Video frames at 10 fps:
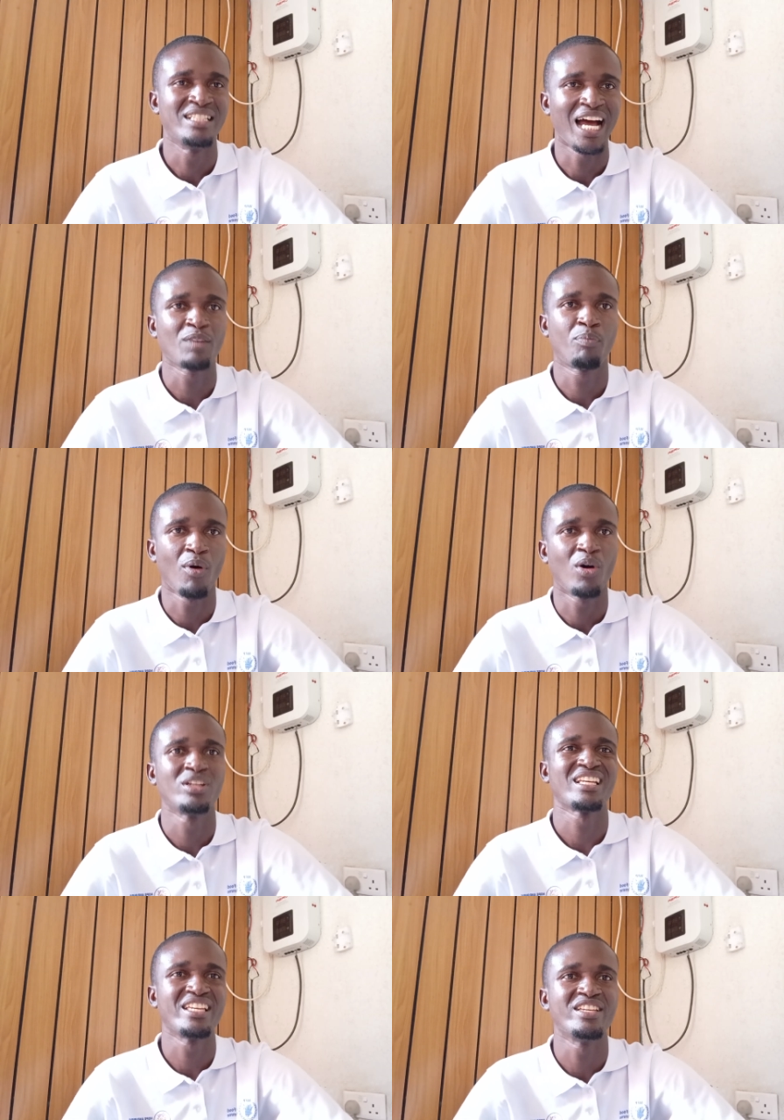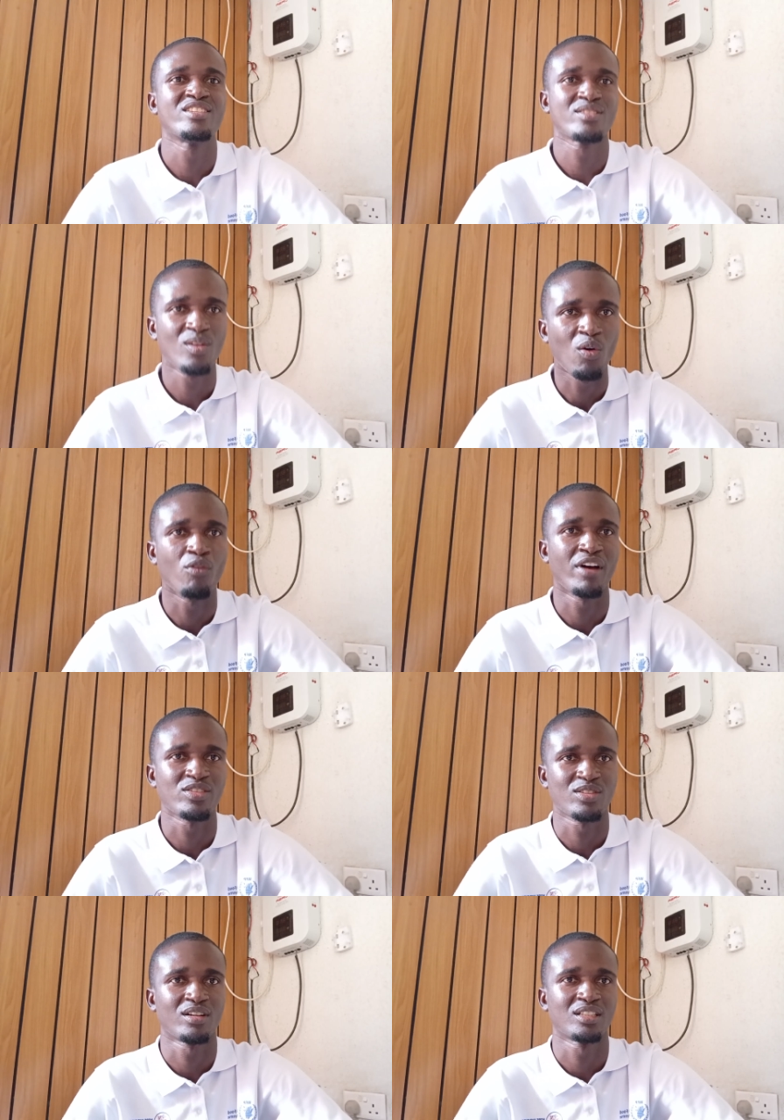That pond is
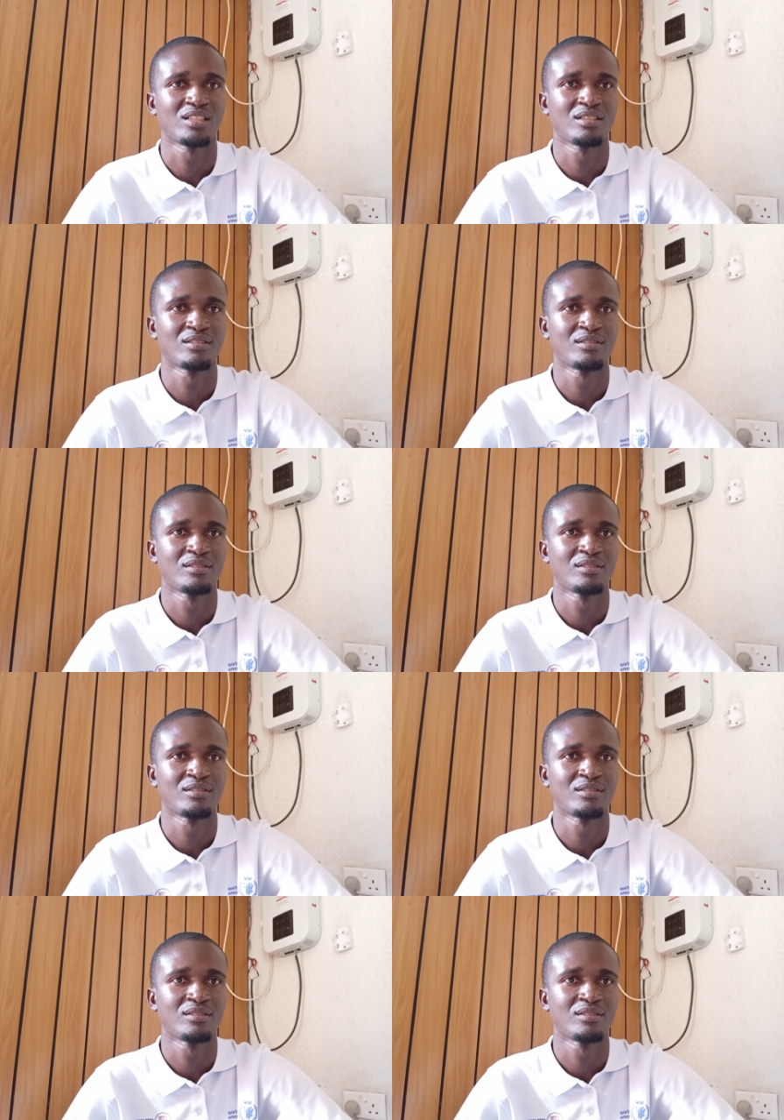overstocked.